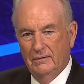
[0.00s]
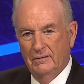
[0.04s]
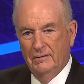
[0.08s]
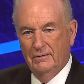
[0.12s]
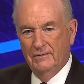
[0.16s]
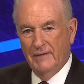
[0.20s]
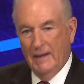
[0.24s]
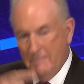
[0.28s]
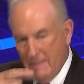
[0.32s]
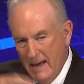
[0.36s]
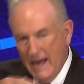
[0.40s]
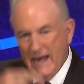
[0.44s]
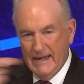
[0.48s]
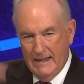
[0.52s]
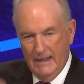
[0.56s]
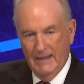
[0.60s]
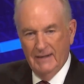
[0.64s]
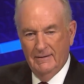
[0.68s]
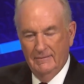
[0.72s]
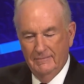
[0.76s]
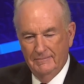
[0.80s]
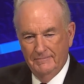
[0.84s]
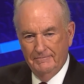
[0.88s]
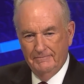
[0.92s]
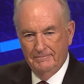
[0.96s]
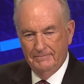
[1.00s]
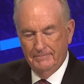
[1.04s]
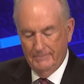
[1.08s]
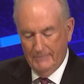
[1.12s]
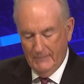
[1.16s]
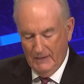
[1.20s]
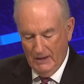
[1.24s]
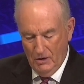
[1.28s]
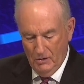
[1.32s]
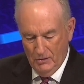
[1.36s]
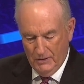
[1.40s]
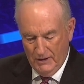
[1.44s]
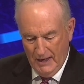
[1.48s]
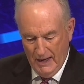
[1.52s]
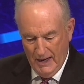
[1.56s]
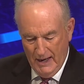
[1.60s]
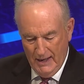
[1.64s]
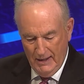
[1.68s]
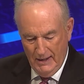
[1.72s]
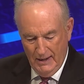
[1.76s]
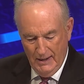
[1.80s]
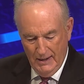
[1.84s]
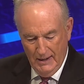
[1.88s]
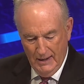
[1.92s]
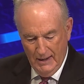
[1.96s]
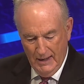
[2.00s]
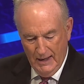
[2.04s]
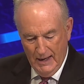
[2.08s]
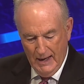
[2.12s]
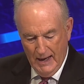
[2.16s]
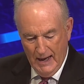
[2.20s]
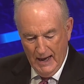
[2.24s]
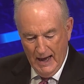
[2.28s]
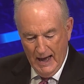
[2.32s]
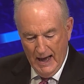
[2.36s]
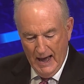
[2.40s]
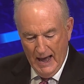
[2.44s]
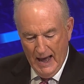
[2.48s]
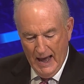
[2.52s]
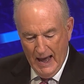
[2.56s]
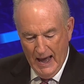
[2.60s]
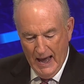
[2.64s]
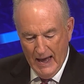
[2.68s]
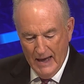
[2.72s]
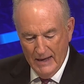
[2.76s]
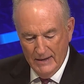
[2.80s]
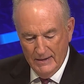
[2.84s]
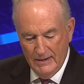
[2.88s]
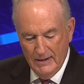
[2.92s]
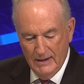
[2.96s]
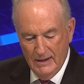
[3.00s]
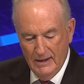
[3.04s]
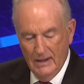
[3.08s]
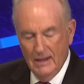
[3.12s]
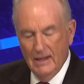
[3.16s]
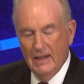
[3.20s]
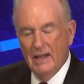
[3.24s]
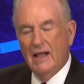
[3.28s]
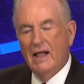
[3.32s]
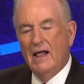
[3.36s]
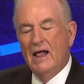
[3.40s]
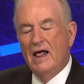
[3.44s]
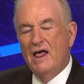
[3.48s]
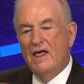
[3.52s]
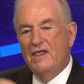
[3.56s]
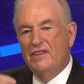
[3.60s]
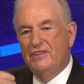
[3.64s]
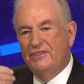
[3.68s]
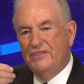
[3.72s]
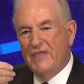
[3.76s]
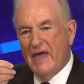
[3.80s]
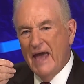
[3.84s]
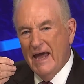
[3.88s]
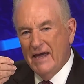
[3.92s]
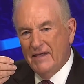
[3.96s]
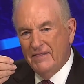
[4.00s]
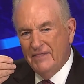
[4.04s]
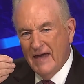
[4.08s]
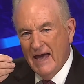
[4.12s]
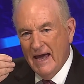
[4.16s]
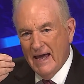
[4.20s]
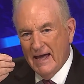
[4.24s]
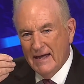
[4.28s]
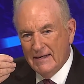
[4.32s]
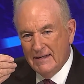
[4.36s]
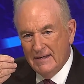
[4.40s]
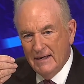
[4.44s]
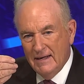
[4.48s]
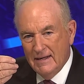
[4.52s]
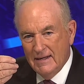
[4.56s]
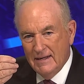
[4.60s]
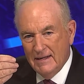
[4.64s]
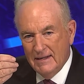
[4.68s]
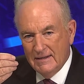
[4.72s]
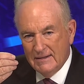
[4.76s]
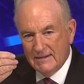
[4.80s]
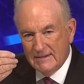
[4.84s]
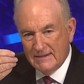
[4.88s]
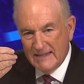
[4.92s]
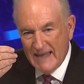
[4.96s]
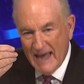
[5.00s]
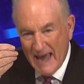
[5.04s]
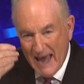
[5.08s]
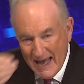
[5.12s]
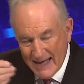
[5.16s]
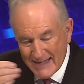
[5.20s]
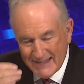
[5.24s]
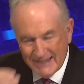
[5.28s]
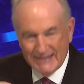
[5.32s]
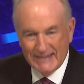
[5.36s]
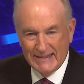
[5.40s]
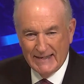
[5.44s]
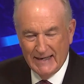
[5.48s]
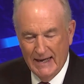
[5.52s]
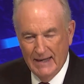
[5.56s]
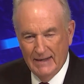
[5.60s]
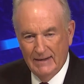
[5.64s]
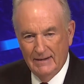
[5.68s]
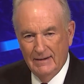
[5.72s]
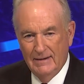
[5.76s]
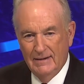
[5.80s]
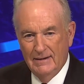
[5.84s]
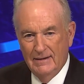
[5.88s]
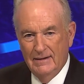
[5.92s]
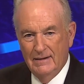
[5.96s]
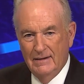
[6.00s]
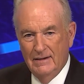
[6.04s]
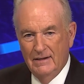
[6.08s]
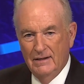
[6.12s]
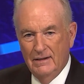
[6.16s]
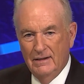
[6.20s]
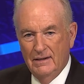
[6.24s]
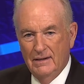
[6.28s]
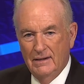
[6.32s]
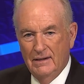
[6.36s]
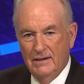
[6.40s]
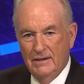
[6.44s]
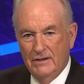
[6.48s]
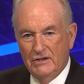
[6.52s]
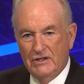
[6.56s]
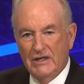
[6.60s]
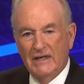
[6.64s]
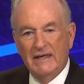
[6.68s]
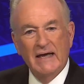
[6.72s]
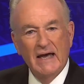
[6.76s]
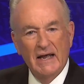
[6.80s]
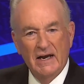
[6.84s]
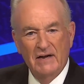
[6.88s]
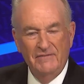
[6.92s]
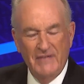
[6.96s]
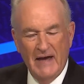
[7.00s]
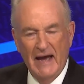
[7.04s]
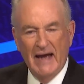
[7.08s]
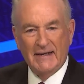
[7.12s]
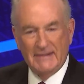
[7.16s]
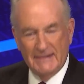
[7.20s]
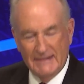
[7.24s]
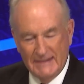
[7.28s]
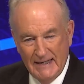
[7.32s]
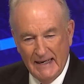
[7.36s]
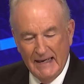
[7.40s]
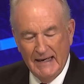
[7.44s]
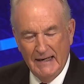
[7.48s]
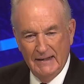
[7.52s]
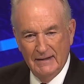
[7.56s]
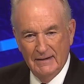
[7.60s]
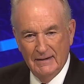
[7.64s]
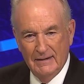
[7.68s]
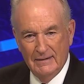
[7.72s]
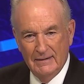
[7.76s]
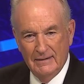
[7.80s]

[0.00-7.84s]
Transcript: They make it, okay? And they then test it to get a vaccine.